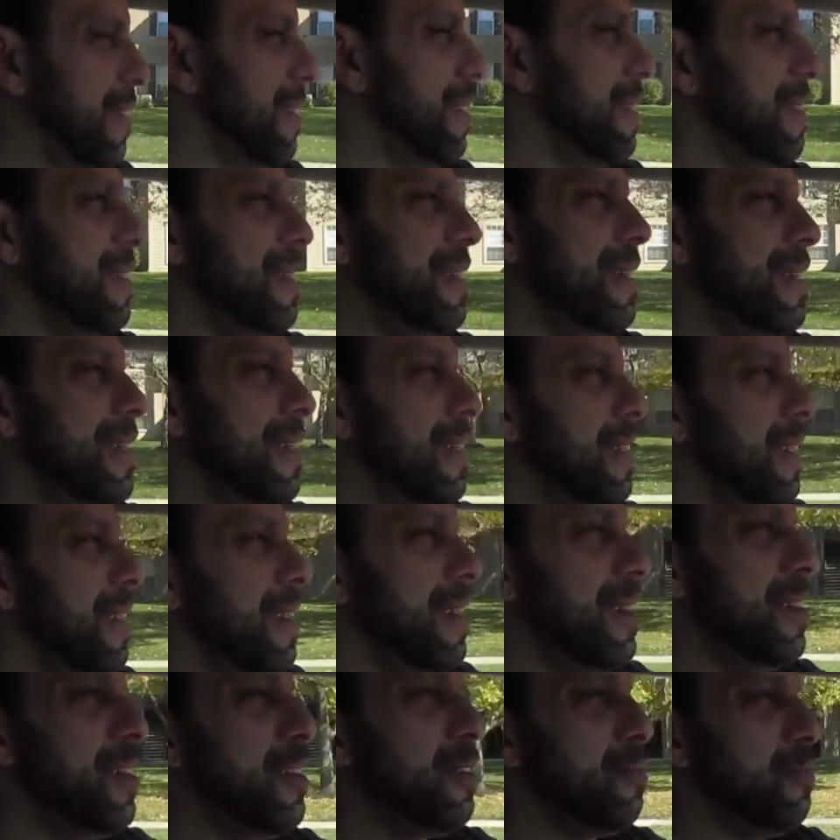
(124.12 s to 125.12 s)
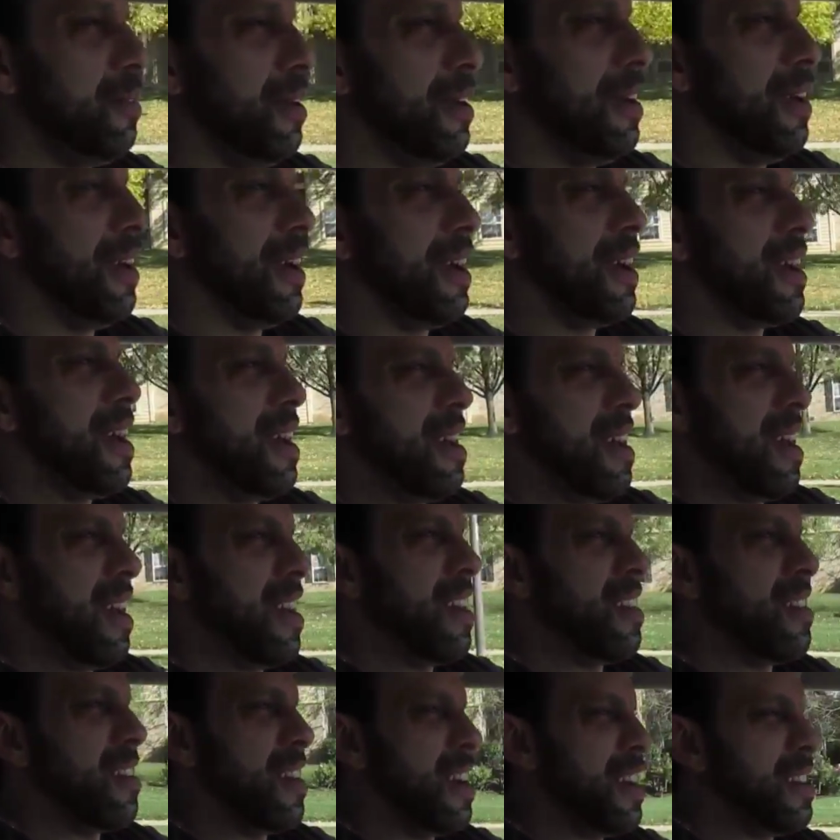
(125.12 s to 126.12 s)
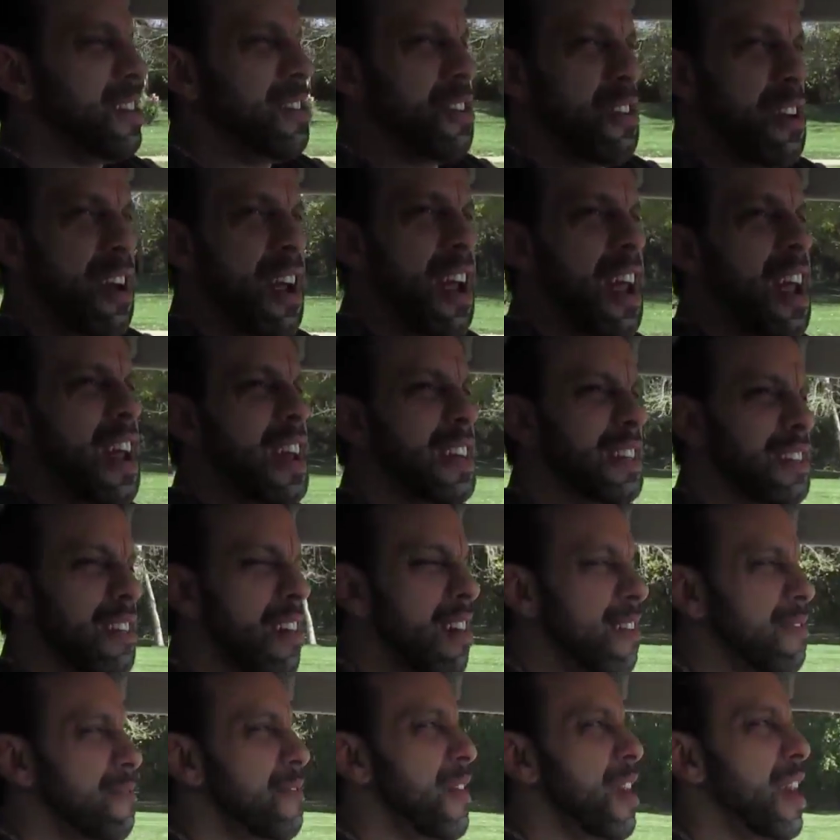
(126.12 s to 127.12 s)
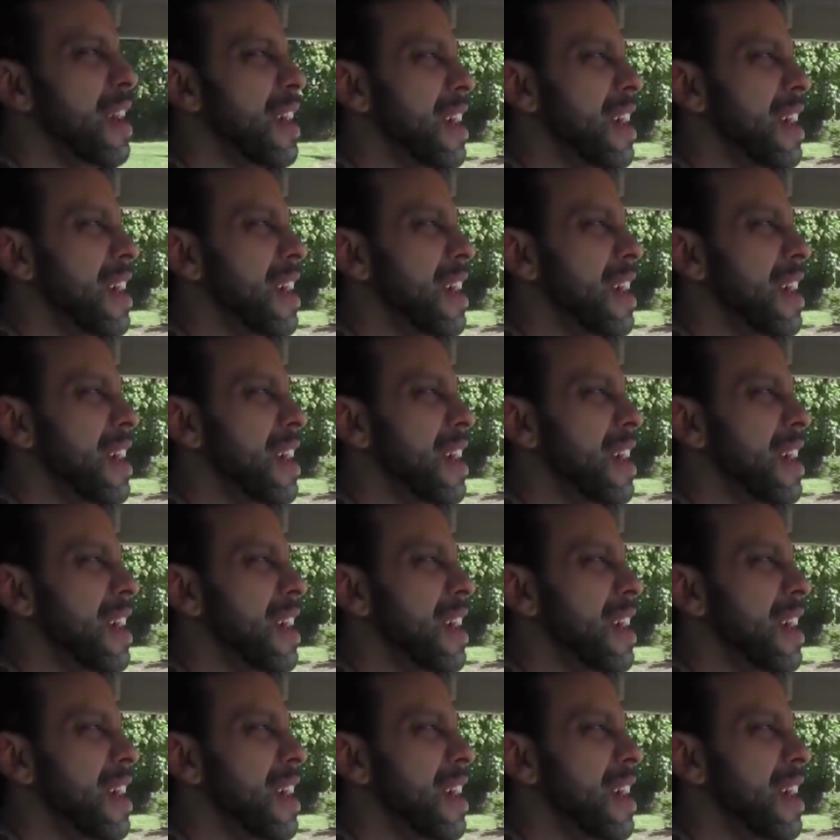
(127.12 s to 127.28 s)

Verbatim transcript: You'd like, get your hands off my